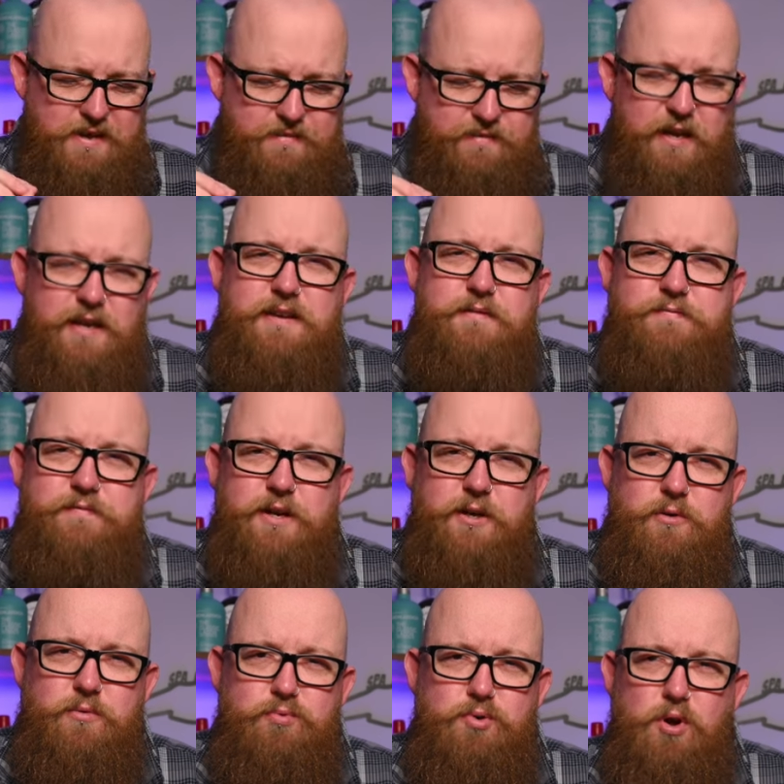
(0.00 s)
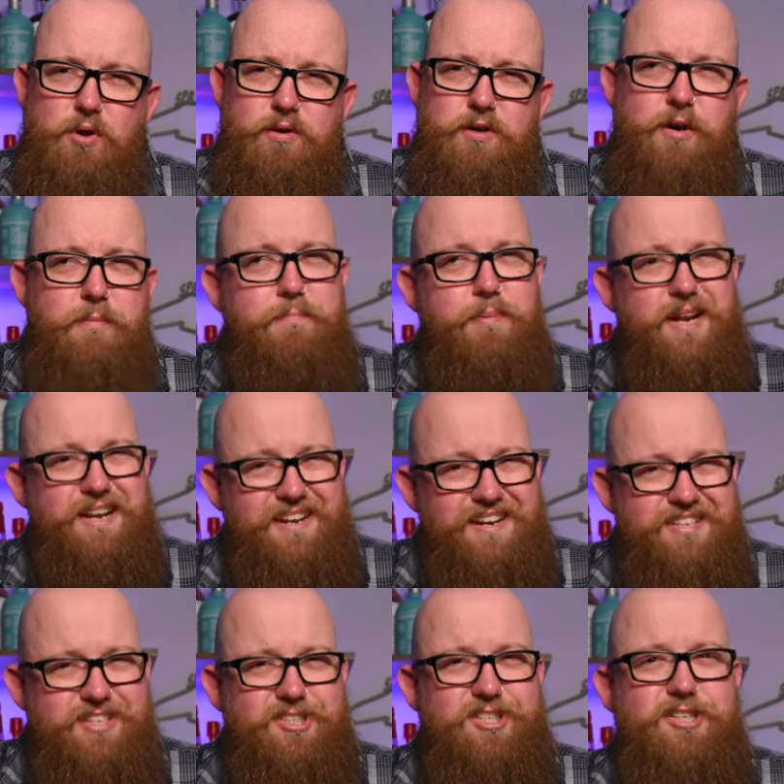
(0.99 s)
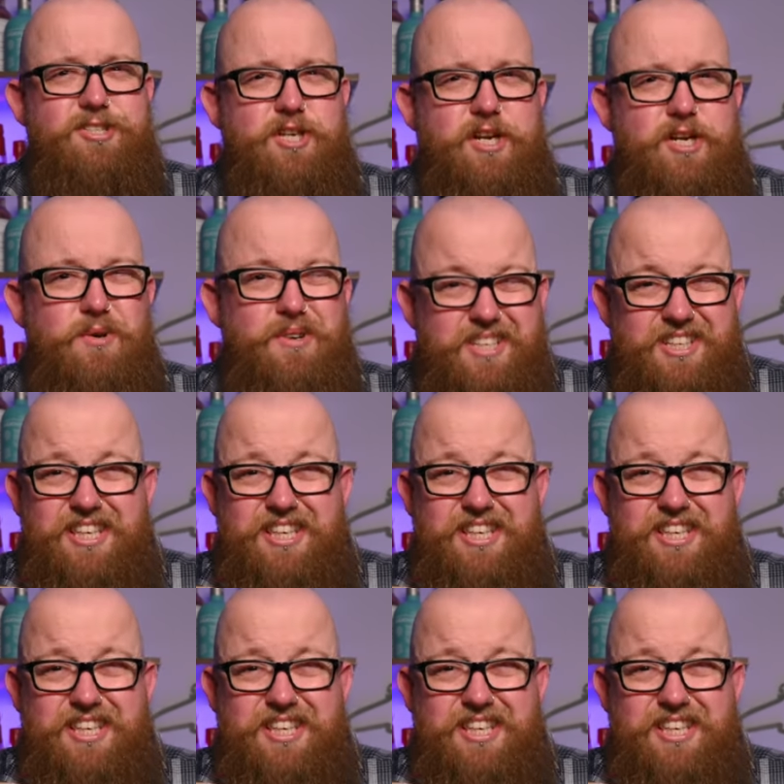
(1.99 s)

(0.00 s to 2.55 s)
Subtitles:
they feel not completely disingenuous.